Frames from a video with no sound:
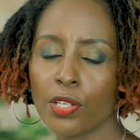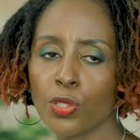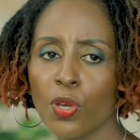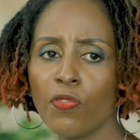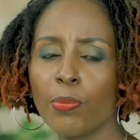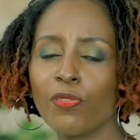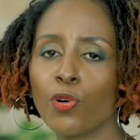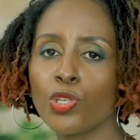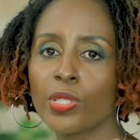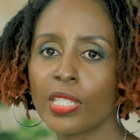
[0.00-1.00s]
Yeah. So even
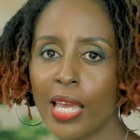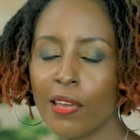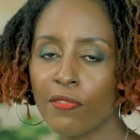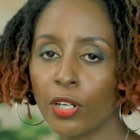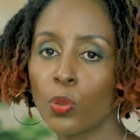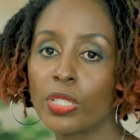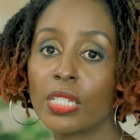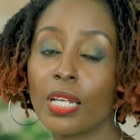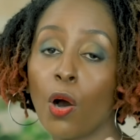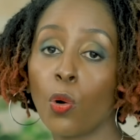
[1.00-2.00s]
before you save and
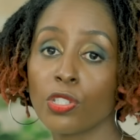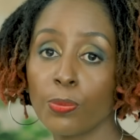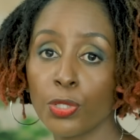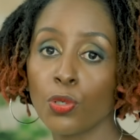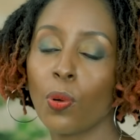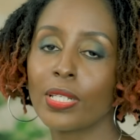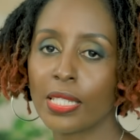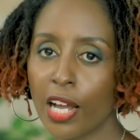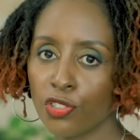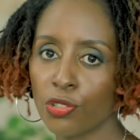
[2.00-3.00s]
consider a hospital or a
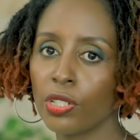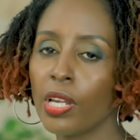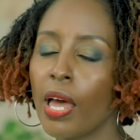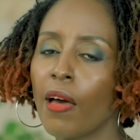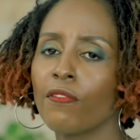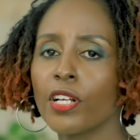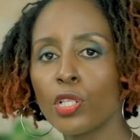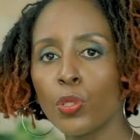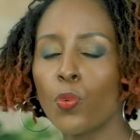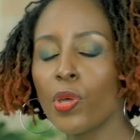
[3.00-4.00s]
surgeon,
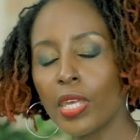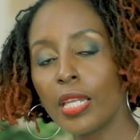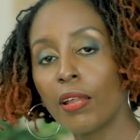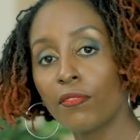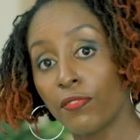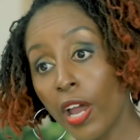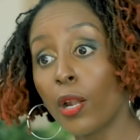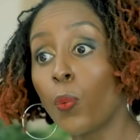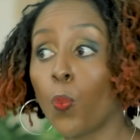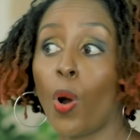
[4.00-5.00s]
first look within and
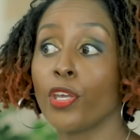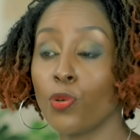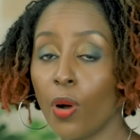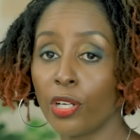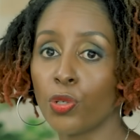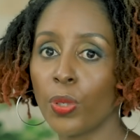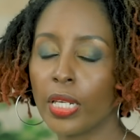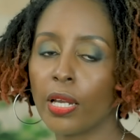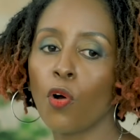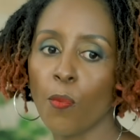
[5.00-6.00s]
find out why you are
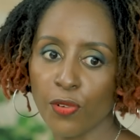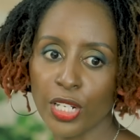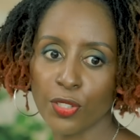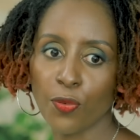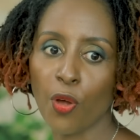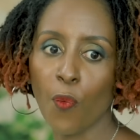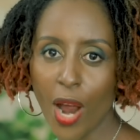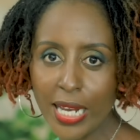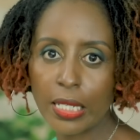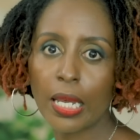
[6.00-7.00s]
doing it, and hopefully it's for the
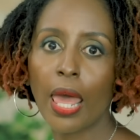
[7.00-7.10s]
right